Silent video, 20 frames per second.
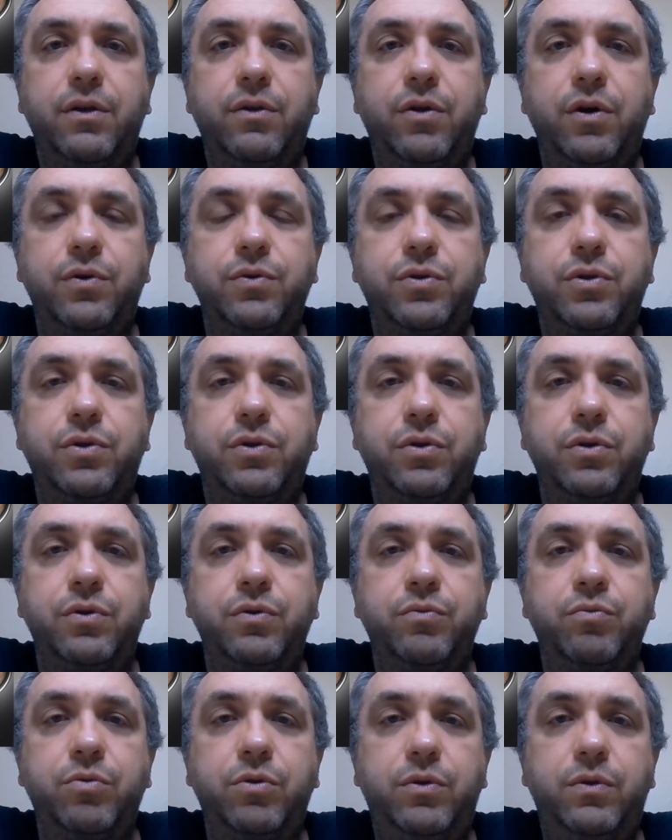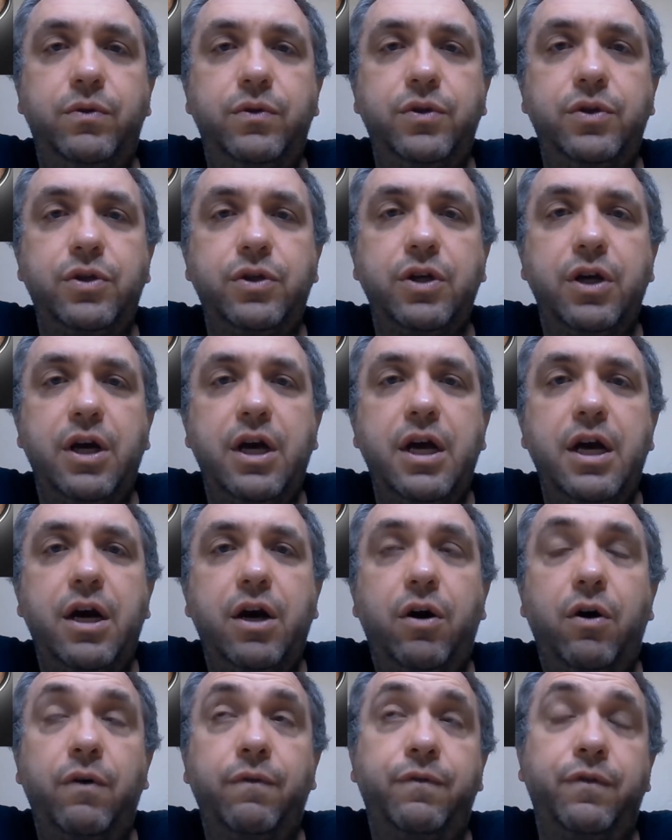those two rules,
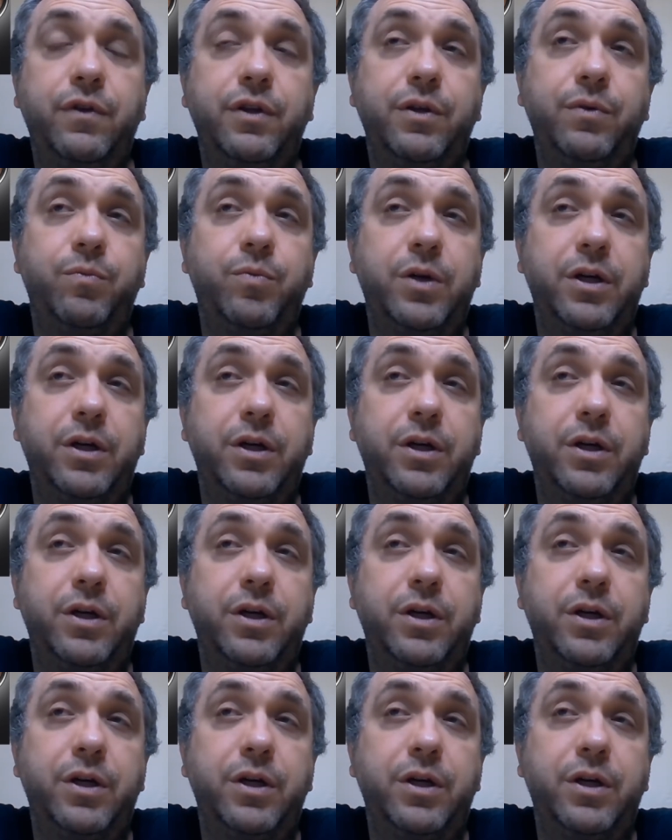hopefully